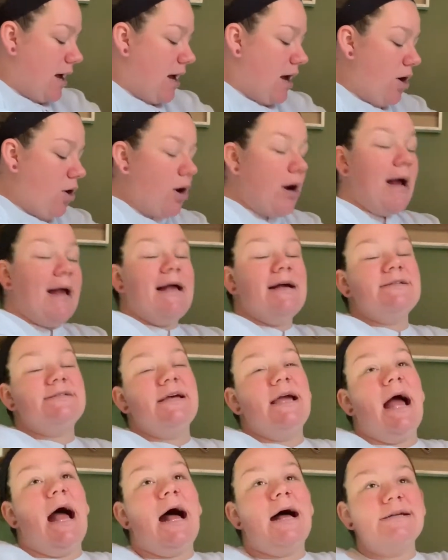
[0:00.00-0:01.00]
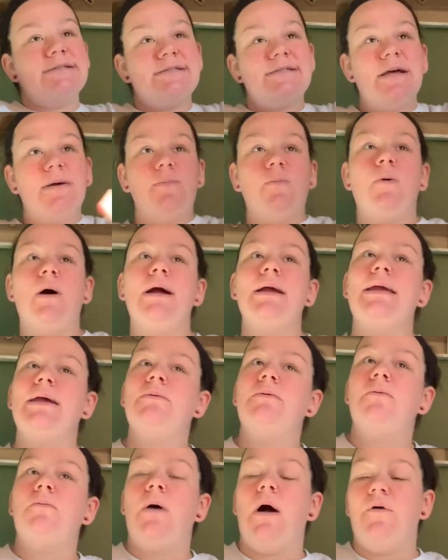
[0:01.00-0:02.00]
or I guess I asked him what he
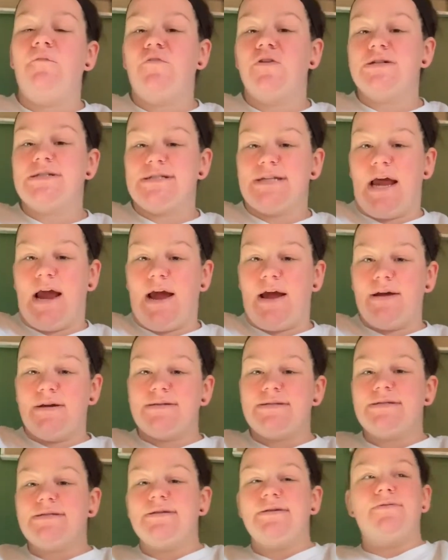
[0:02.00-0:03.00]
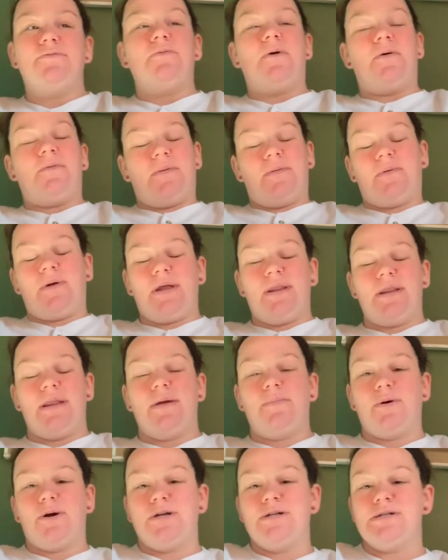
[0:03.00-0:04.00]
would want for snacks while we were in
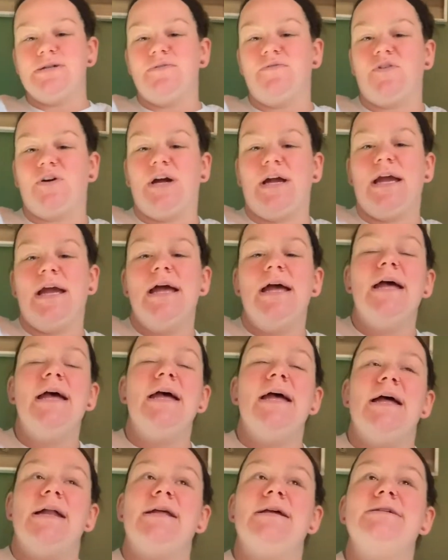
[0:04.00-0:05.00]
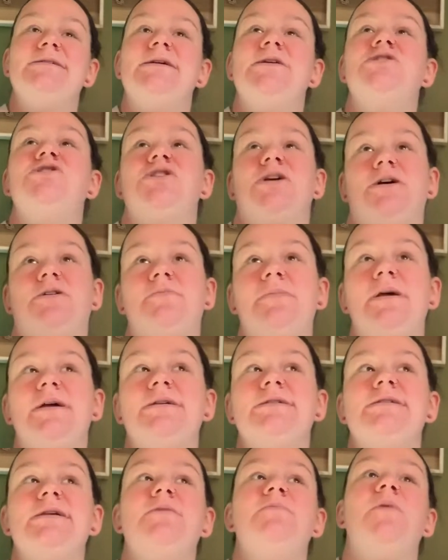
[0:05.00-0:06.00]
labor and delivery, and he said trail
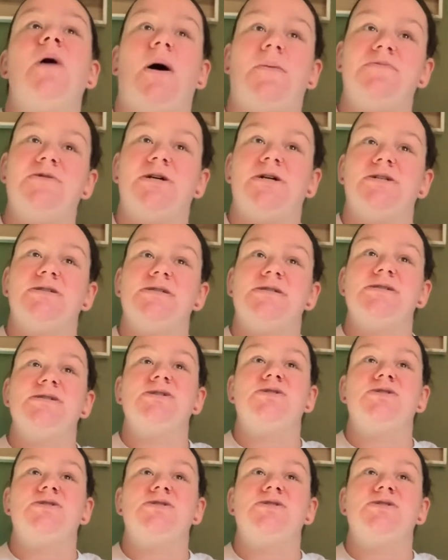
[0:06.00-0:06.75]
mix and Pop-Tarts.